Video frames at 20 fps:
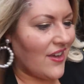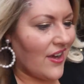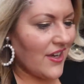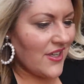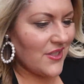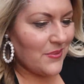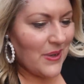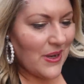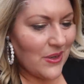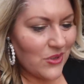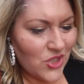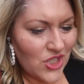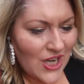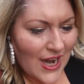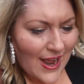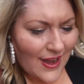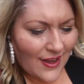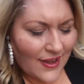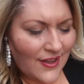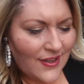guy as well,
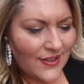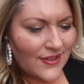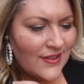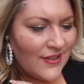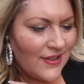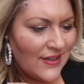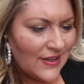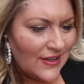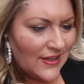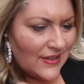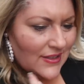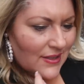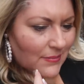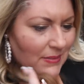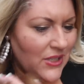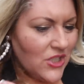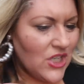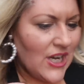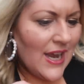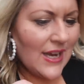Jack.
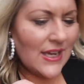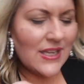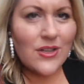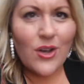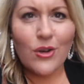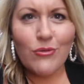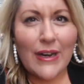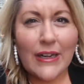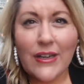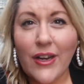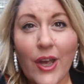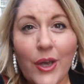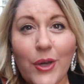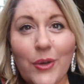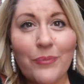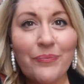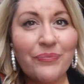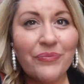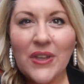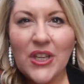Something Jack, he's got a red
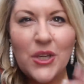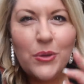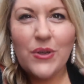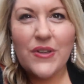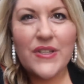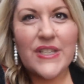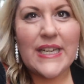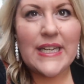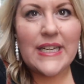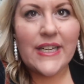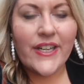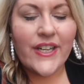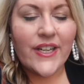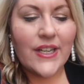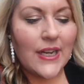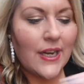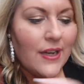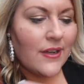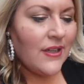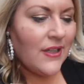coat. You would have seen it
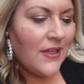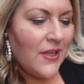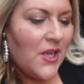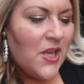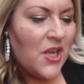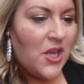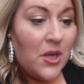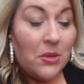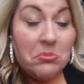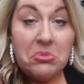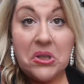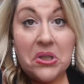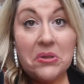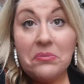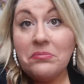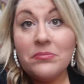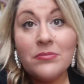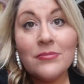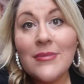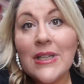earlier, but
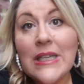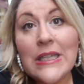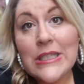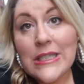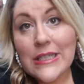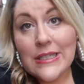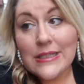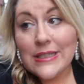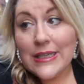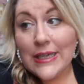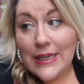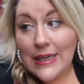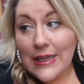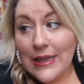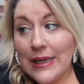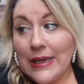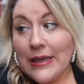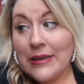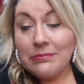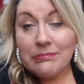didn't see anything.